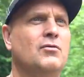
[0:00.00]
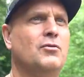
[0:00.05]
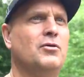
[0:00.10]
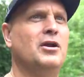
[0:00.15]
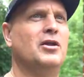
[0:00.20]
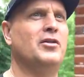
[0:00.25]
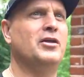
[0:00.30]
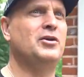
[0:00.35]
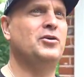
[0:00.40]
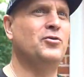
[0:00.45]

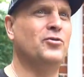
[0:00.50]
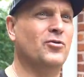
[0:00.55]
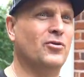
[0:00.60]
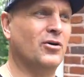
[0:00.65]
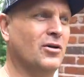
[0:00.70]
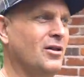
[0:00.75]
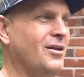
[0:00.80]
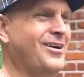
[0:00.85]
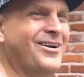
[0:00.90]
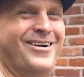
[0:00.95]
Really
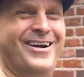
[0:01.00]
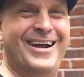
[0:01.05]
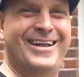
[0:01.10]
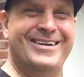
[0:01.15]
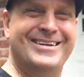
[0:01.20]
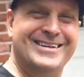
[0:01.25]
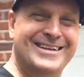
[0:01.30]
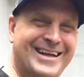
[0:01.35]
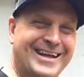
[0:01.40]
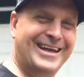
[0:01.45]
cool. All right,
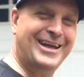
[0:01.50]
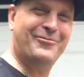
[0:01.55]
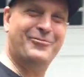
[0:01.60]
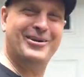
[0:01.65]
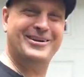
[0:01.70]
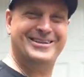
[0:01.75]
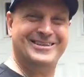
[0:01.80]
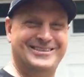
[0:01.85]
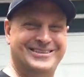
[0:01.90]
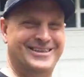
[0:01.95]
can't
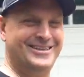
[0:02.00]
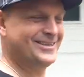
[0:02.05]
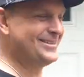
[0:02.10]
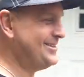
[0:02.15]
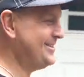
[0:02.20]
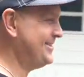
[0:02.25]
wait to see it.